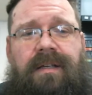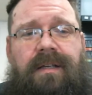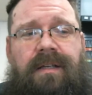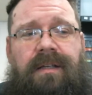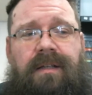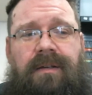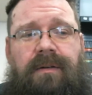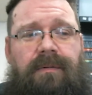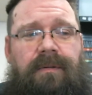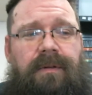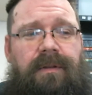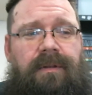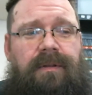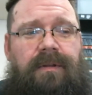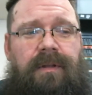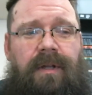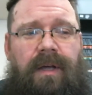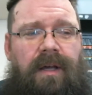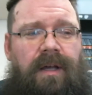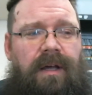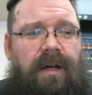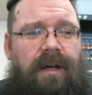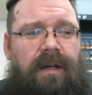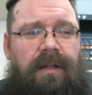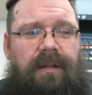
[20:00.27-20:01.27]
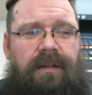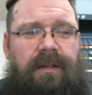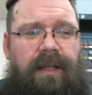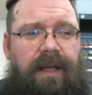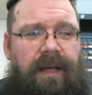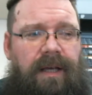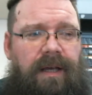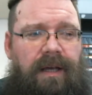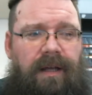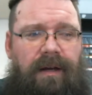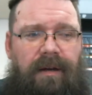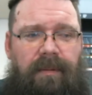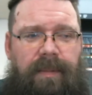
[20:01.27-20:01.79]
you, with a
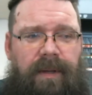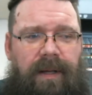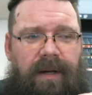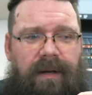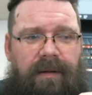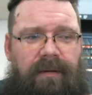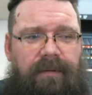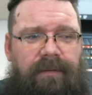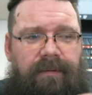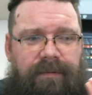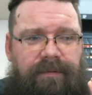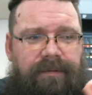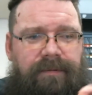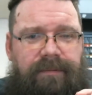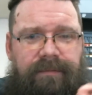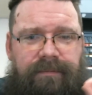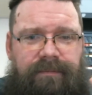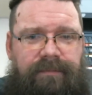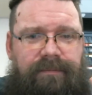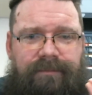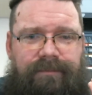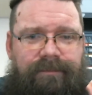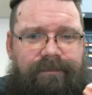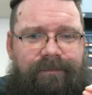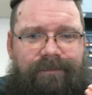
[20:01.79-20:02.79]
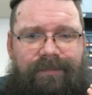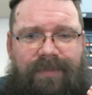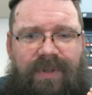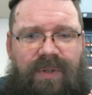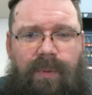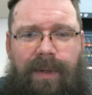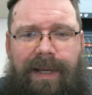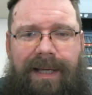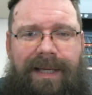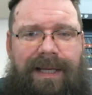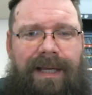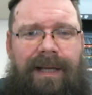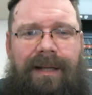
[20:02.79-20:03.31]
little bit of
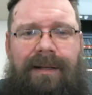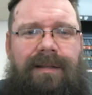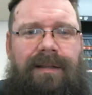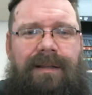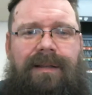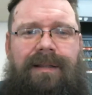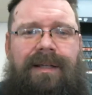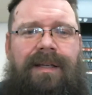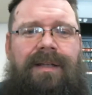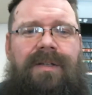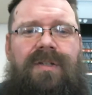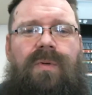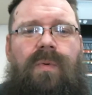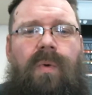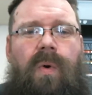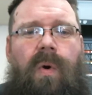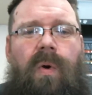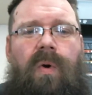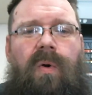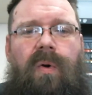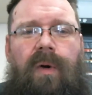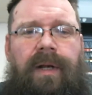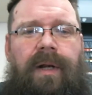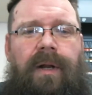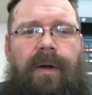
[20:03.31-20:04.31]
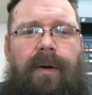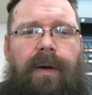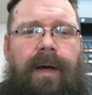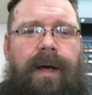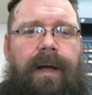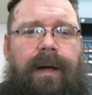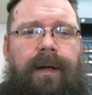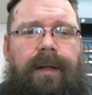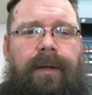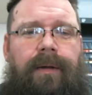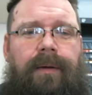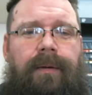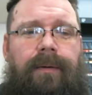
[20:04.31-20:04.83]
tweaking to things you already know how
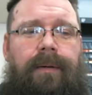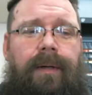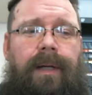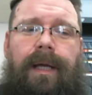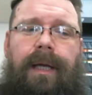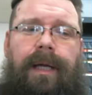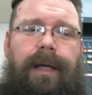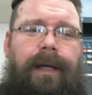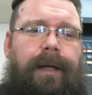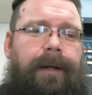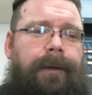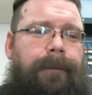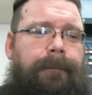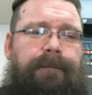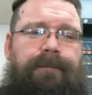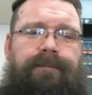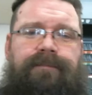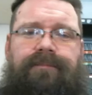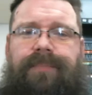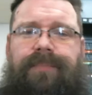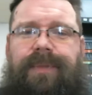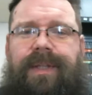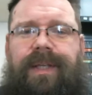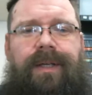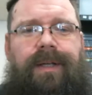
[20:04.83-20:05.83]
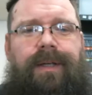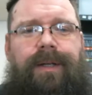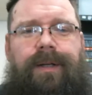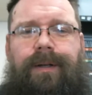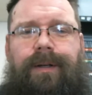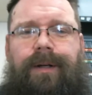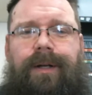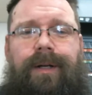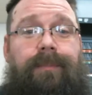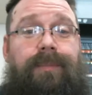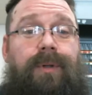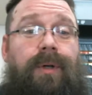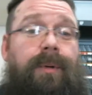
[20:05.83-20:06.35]
to do, you're
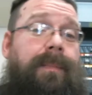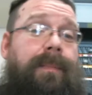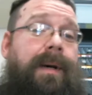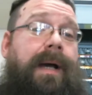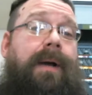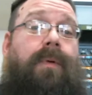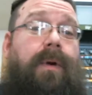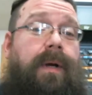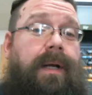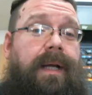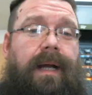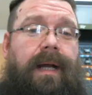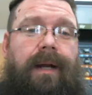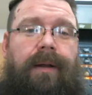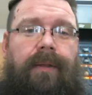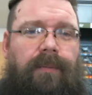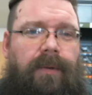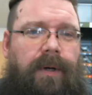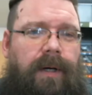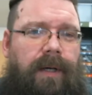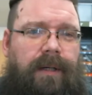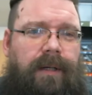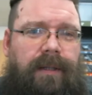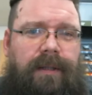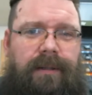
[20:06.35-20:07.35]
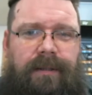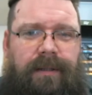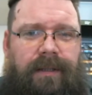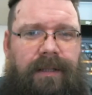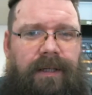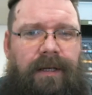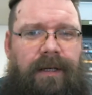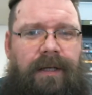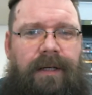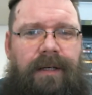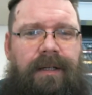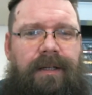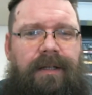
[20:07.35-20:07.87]
going to blow my work out of the water. You
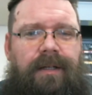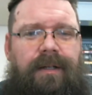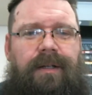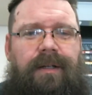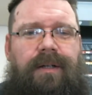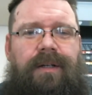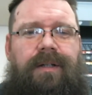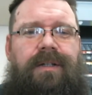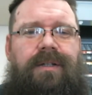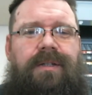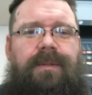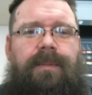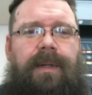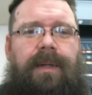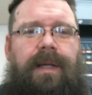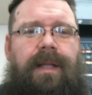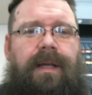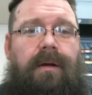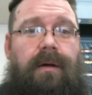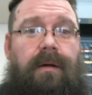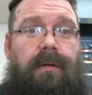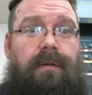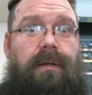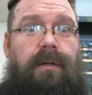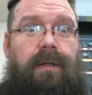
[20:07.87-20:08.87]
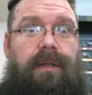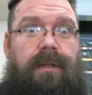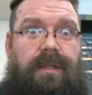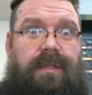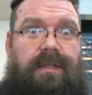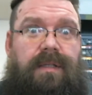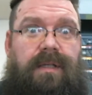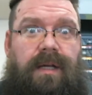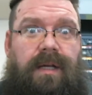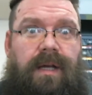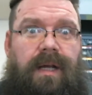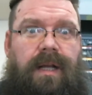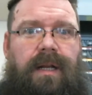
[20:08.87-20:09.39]
know, you're just going to be like, oh, look at this
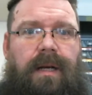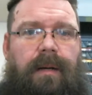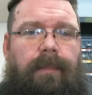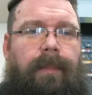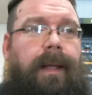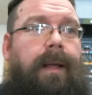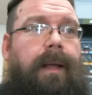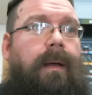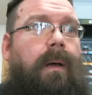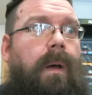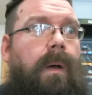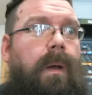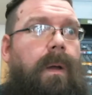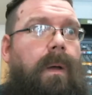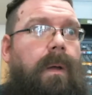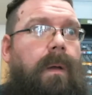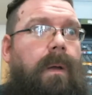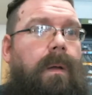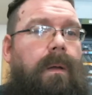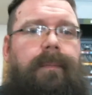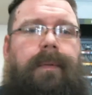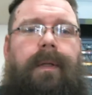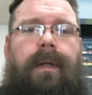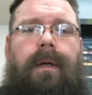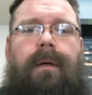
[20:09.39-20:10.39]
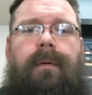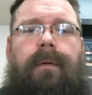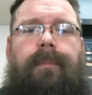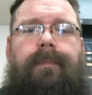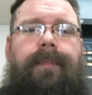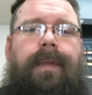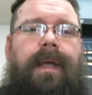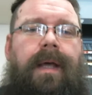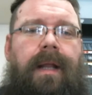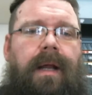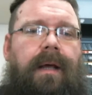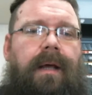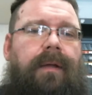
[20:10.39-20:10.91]
thing I did. I'm like, you know,
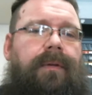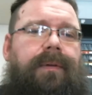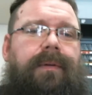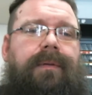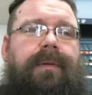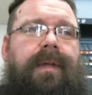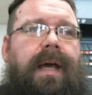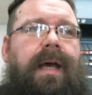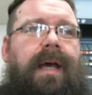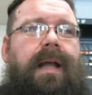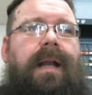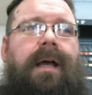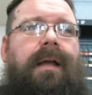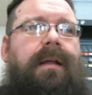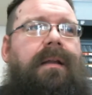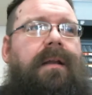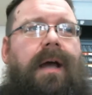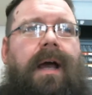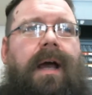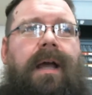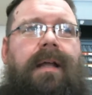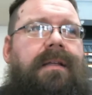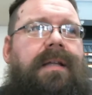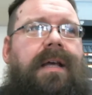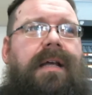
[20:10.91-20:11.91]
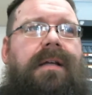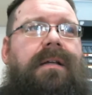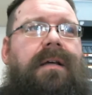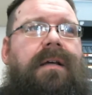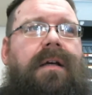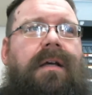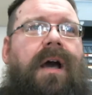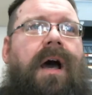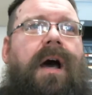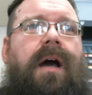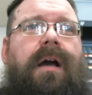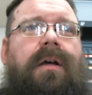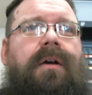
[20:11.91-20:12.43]
and I'll do that. I tend to
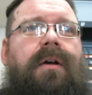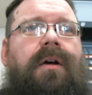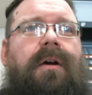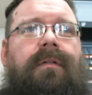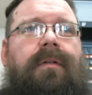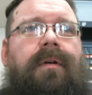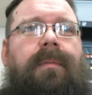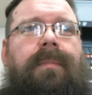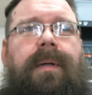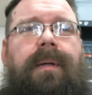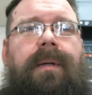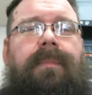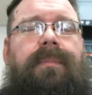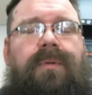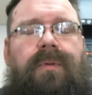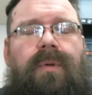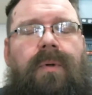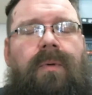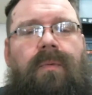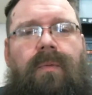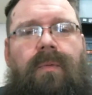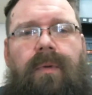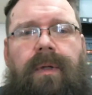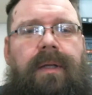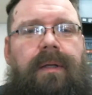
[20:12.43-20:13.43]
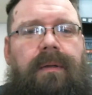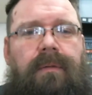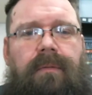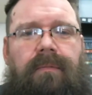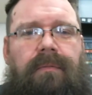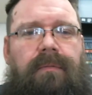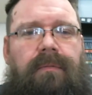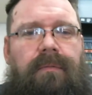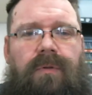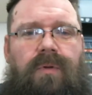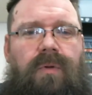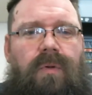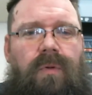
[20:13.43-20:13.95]
gawk over people doing really
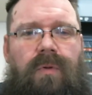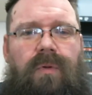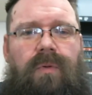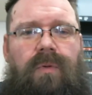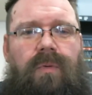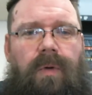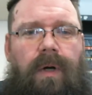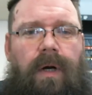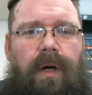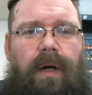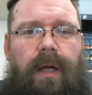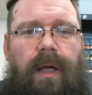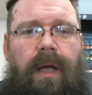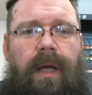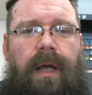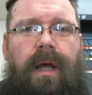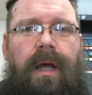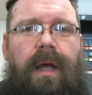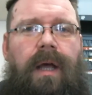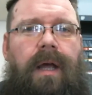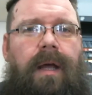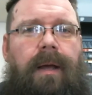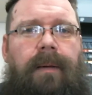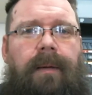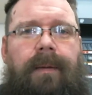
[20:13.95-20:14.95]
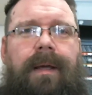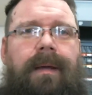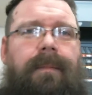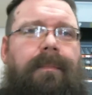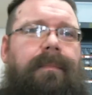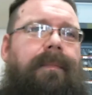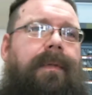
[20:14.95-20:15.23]
cool work. I mean,